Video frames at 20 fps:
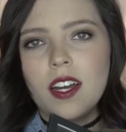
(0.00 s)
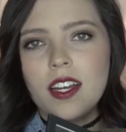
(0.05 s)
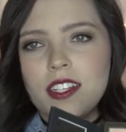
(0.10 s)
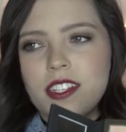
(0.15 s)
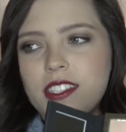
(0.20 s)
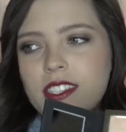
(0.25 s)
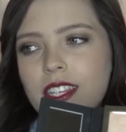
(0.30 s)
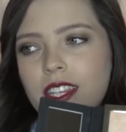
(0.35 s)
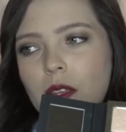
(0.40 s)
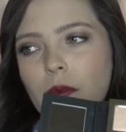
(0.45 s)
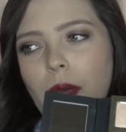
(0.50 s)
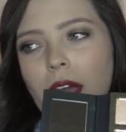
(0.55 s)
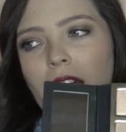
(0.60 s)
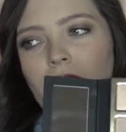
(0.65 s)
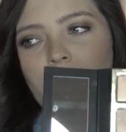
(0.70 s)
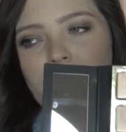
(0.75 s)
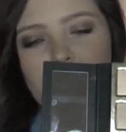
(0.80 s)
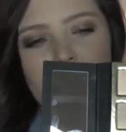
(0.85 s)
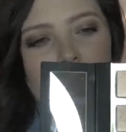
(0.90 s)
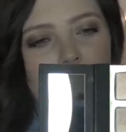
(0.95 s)
I just think the
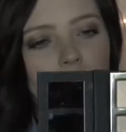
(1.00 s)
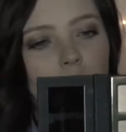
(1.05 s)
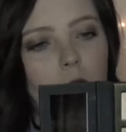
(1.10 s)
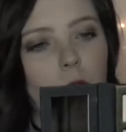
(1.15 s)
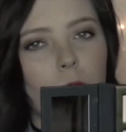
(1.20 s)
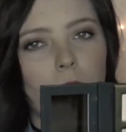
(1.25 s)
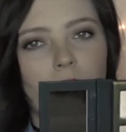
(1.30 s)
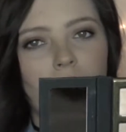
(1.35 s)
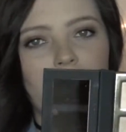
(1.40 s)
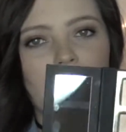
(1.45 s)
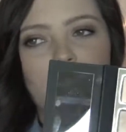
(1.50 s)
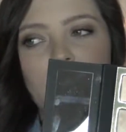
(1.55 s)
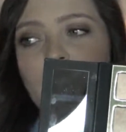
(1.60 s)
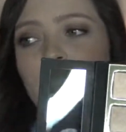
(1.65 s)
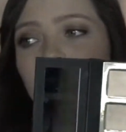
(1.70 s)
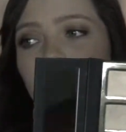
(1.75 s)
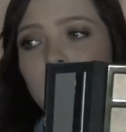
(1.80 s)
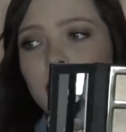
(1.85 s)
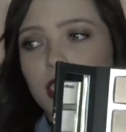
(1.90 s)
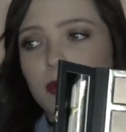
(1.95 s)
package is so pretty,
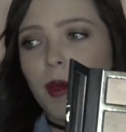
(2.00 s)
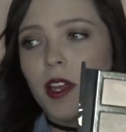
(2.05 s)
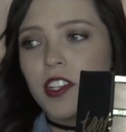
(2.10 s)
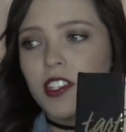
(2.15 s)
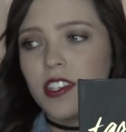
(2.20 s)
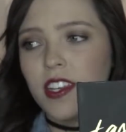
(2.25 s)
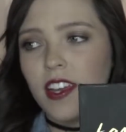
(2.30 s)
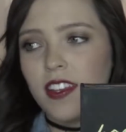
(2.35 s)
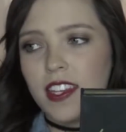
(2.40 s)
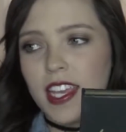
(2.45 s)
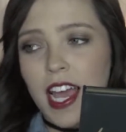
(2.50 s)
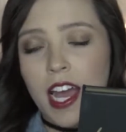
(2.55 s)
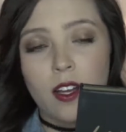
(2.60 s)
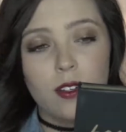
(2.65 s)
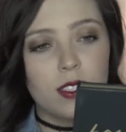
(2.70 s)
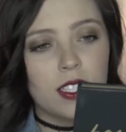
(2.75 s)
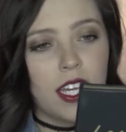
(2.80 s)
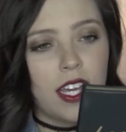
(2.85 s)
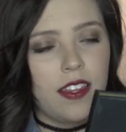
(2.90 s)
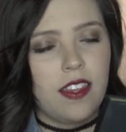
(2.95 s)
especially on the
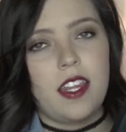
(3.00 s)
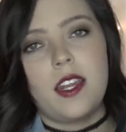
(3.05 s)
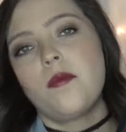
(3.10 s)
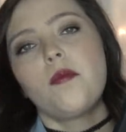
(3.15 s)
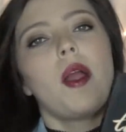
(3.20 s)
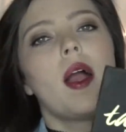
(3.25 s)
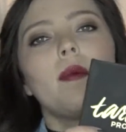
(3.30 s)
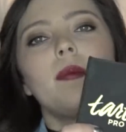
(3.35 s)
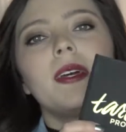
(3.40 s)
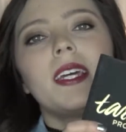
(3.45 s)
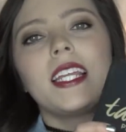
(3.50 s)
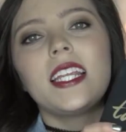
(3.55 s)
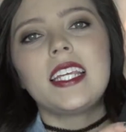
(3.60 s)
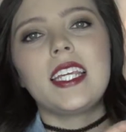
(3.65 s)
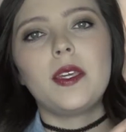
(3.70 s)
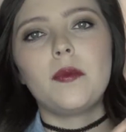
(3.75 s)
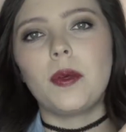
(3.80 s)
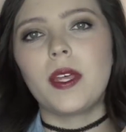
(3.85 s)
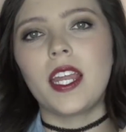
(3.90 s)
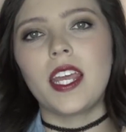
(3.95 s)
outside, that I'm probably going to
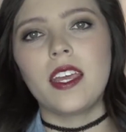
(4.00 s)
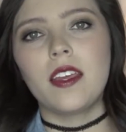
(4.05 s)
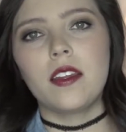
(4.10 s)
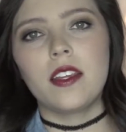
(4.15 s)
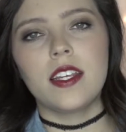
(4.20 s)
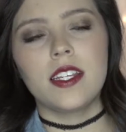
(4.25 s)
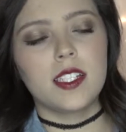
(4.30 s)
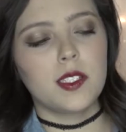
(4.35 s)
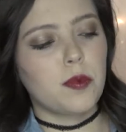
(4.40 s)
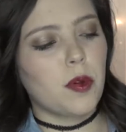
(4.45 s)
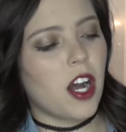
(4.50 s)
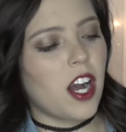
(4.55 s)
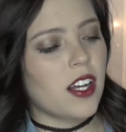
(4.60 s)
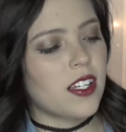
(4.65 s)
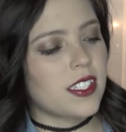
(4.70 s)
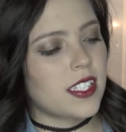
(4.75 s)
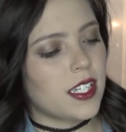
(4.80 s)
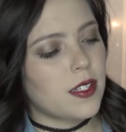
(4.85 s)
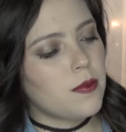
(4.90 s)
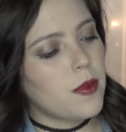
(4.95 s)
keep it in its
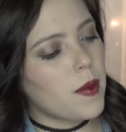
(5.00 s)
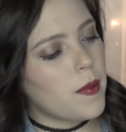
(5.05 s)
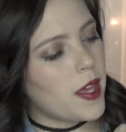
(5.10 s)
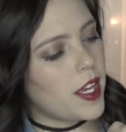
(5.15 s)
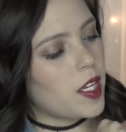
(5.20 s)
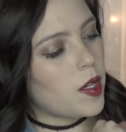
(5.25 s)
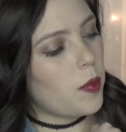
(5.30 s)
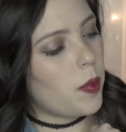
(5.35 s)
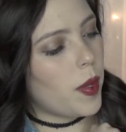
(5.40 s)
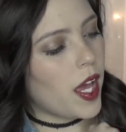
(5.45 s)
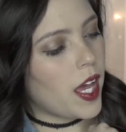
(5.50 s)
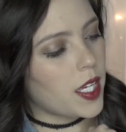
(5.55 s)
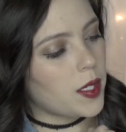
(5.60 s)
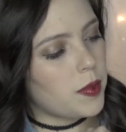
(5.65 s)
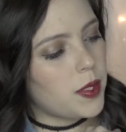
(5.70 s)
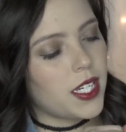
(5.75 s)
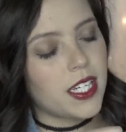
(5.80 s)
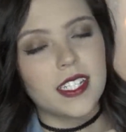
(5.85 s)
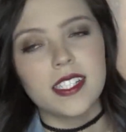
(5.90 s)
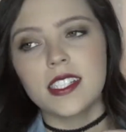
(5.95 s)
box in my makeup bag
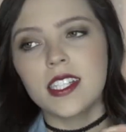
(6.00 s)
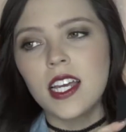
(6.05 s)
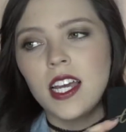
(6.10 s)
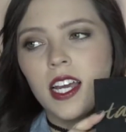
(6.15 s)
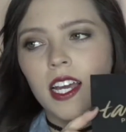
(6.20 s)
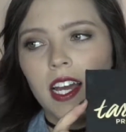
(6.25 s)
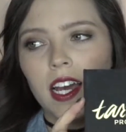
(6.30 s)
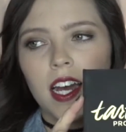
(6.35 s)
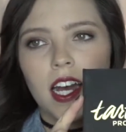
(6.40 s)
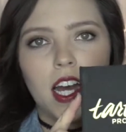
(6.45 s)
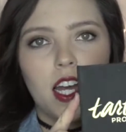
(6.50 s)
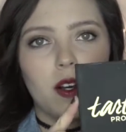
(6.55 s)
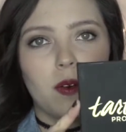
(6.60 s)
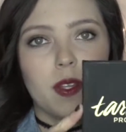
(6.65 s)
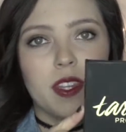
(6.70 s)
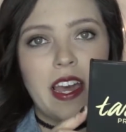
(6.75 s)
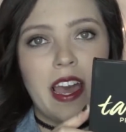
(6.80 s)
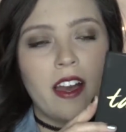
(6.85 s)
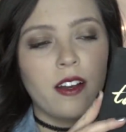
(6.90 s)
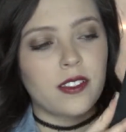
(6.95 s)
because I don't
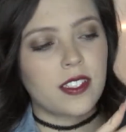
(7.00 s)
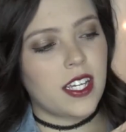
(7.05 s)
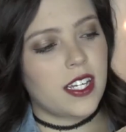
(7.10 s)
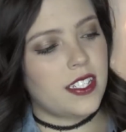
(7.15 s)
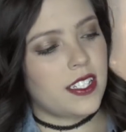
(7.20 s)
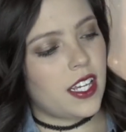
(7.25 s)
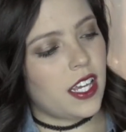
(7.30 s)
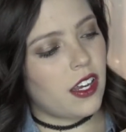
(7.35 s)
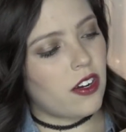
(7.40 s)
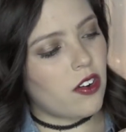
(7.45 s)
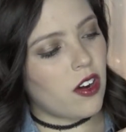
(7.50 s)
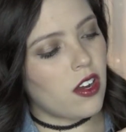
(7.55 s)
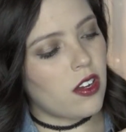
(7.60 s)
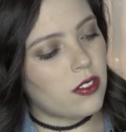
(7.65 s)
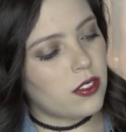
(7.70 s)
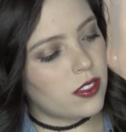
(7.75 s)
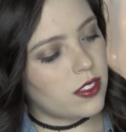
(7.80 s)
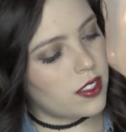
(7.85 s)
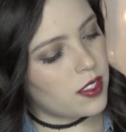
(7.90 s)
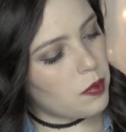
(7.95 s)
want the outside to get
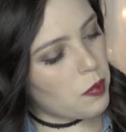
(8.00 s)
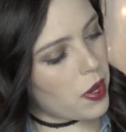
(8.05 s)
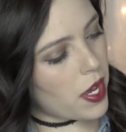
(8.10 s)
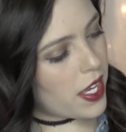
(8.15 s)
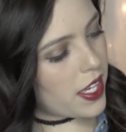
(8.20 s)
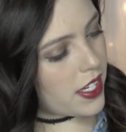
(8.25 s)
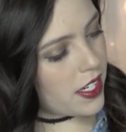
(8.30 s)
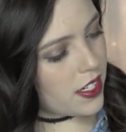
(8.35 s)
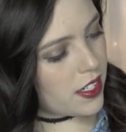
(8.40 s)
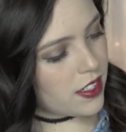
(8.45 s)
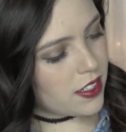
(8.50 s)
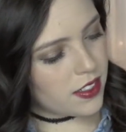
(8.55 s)
gross, but